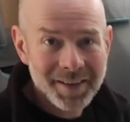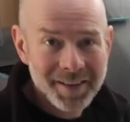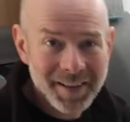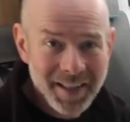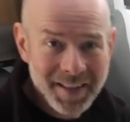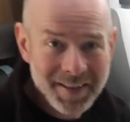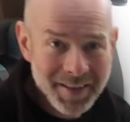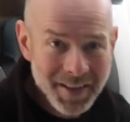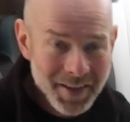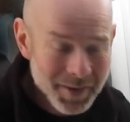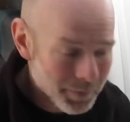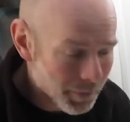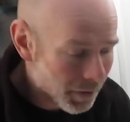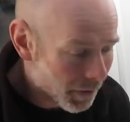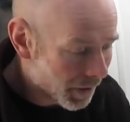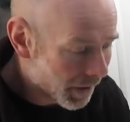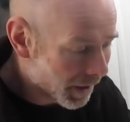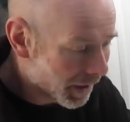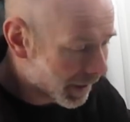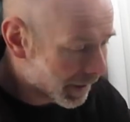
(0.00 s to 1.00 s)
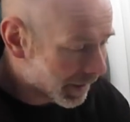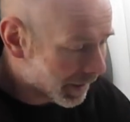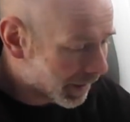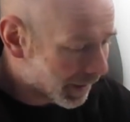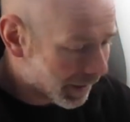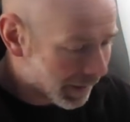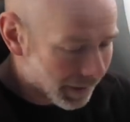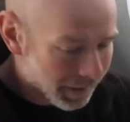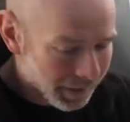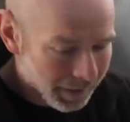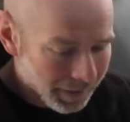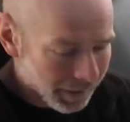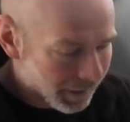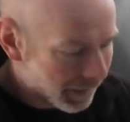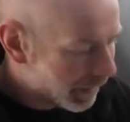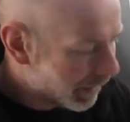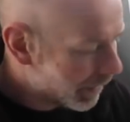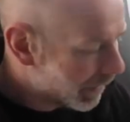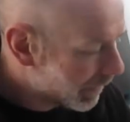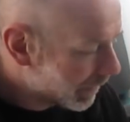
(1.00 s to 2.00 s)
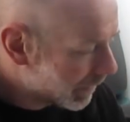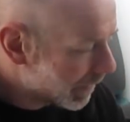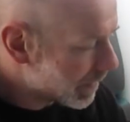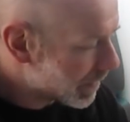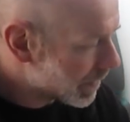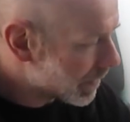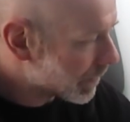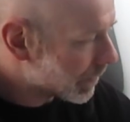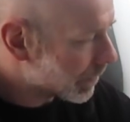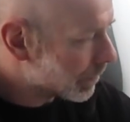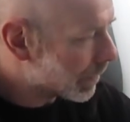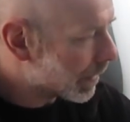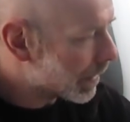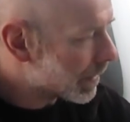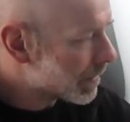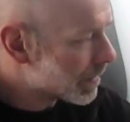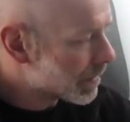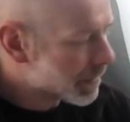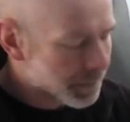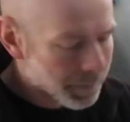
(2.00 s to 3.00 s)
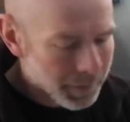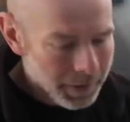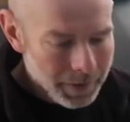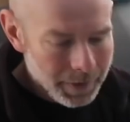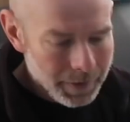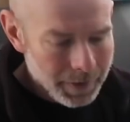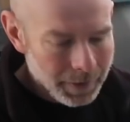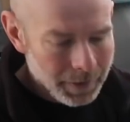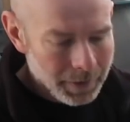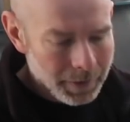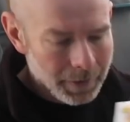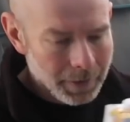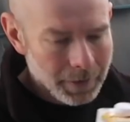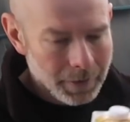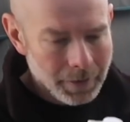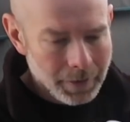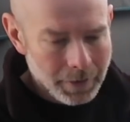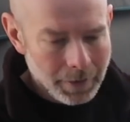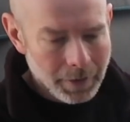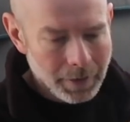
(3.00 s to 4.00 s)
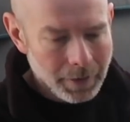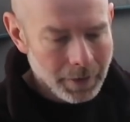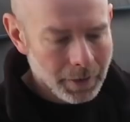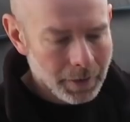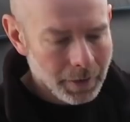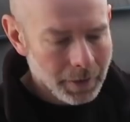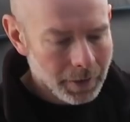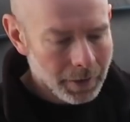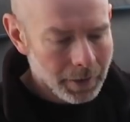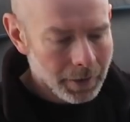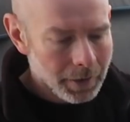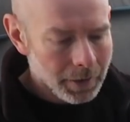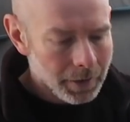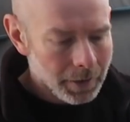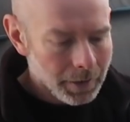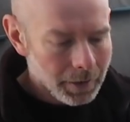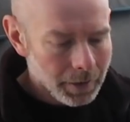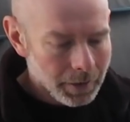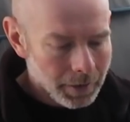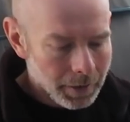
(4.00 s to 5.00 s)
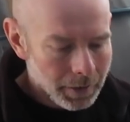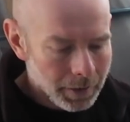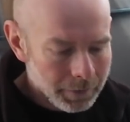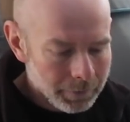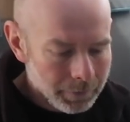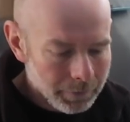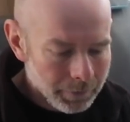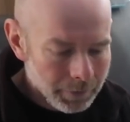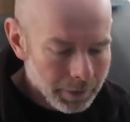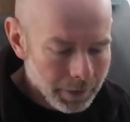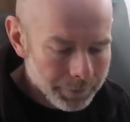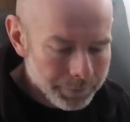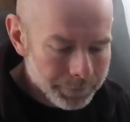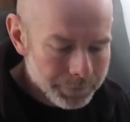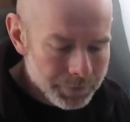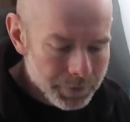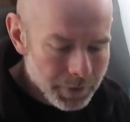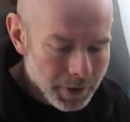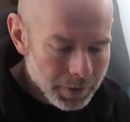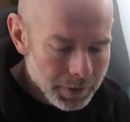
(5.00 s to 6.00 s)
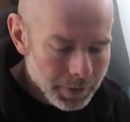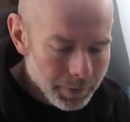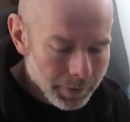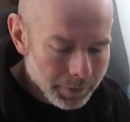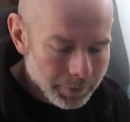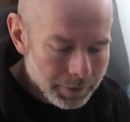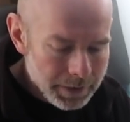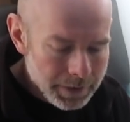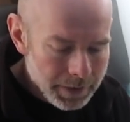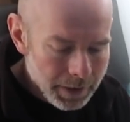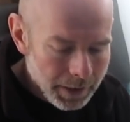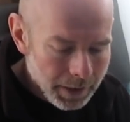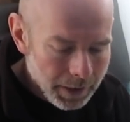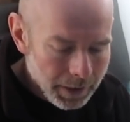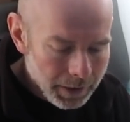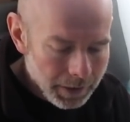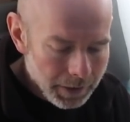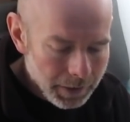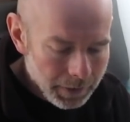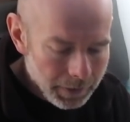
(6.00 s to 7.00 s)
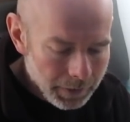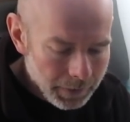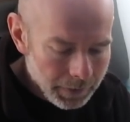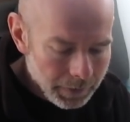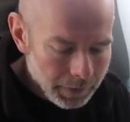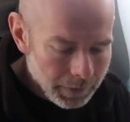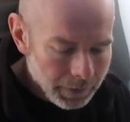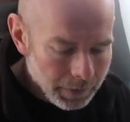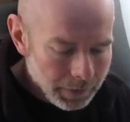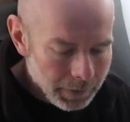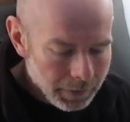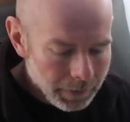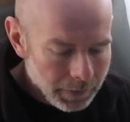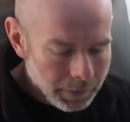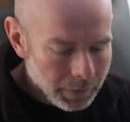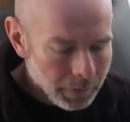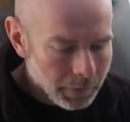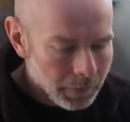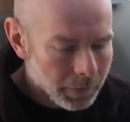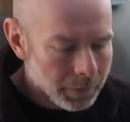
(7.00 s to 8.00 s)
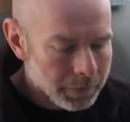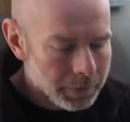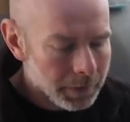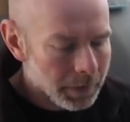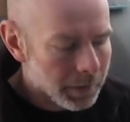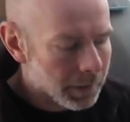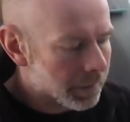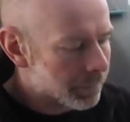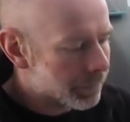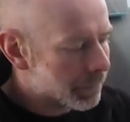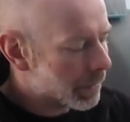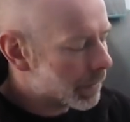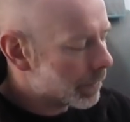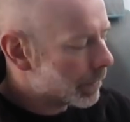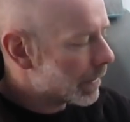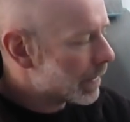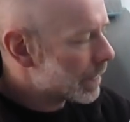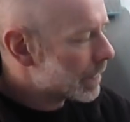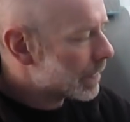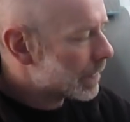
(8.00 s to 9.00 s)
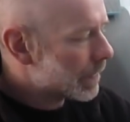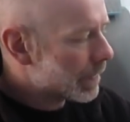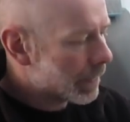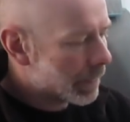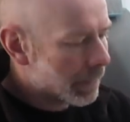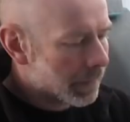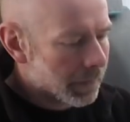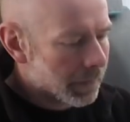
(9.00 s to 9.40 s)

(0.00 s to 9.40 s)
This is more like it. This is the way to spend a rough January day on the Isle of Lewis,